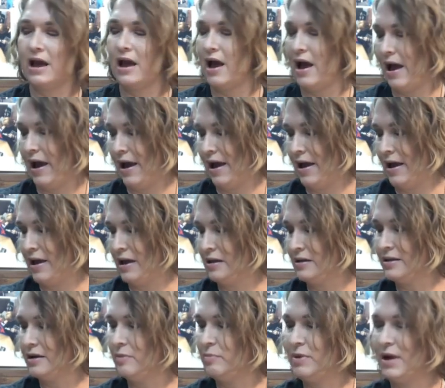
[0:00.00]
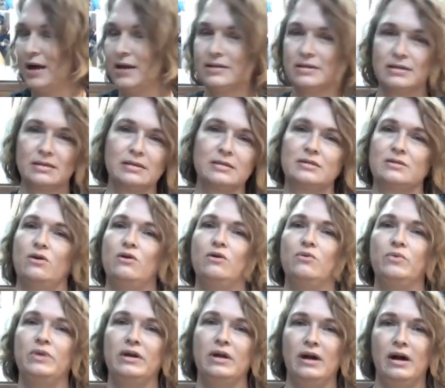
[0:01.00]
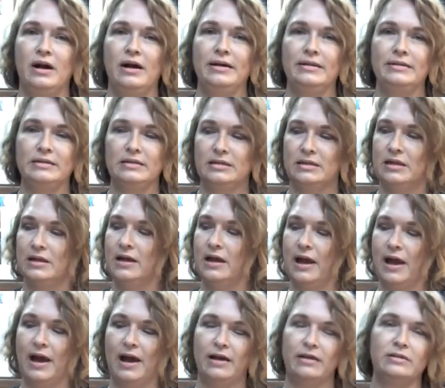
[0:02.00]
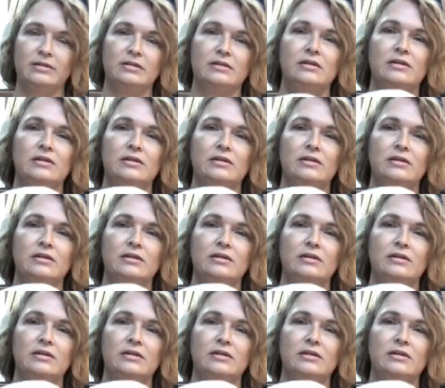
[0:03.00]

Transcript: a little plastic skull we got at